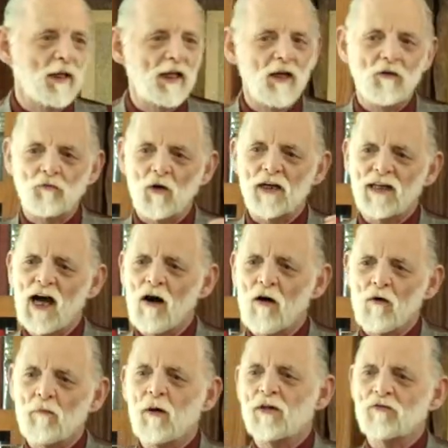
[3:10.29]
because right now
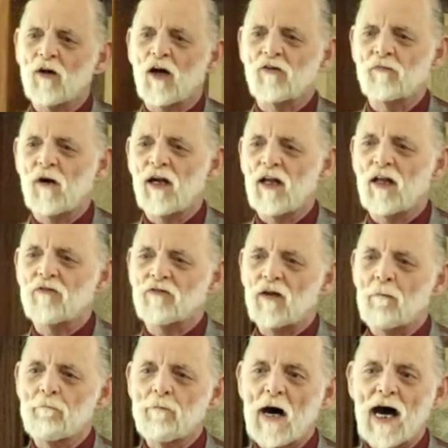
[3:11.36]
everybody talks about it's
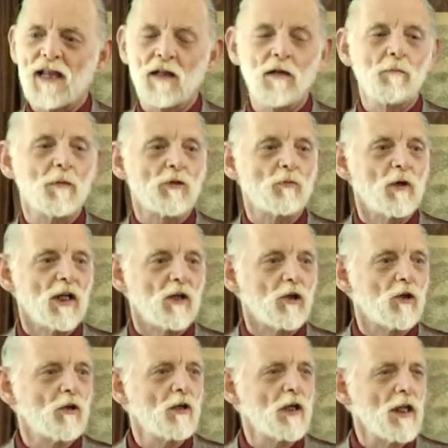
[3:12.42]
the battle between
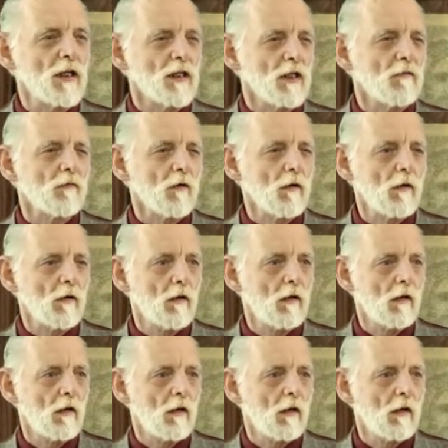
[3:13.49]
good and evil.
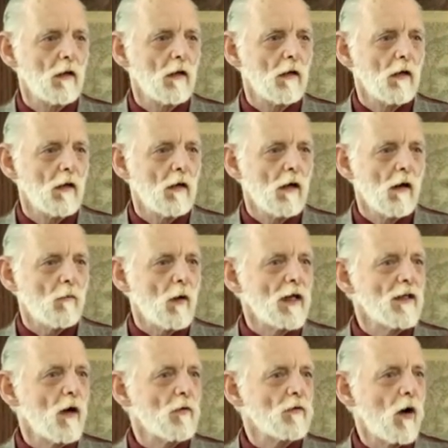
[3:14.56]

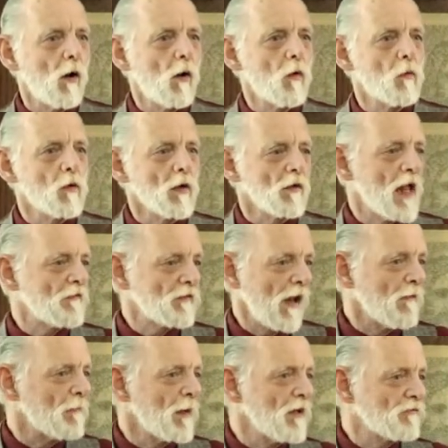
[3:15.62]
Right now in the whole world, that's
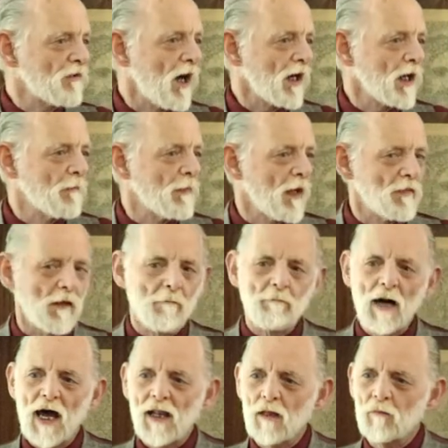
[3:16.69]
everybody's talking about the
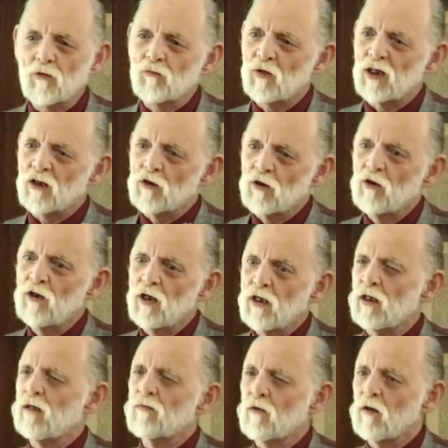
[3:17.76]
battle between good
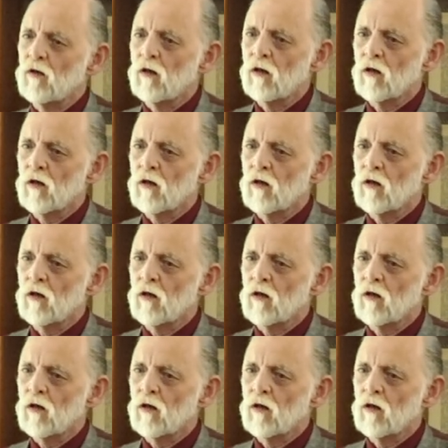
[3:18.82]
and evil.